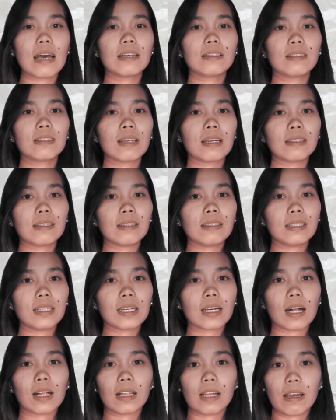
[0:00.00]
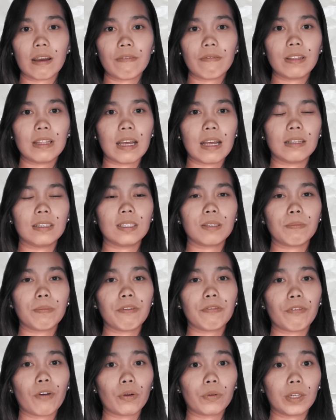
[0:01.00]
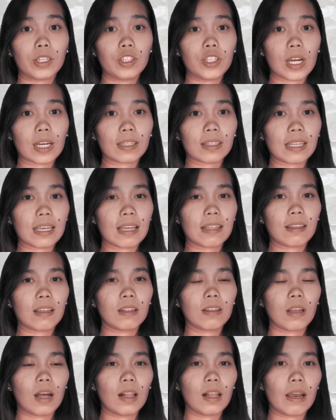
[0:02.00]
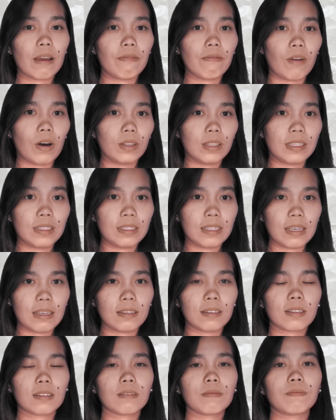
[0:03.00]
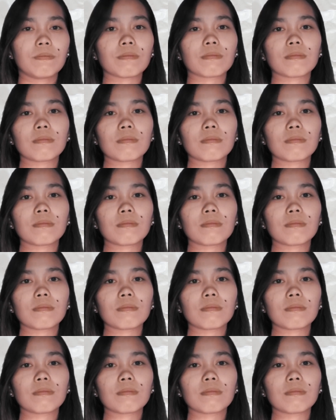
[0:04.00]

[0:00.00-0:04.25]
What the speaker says: statistical evidence before rejecting the null hypothesis.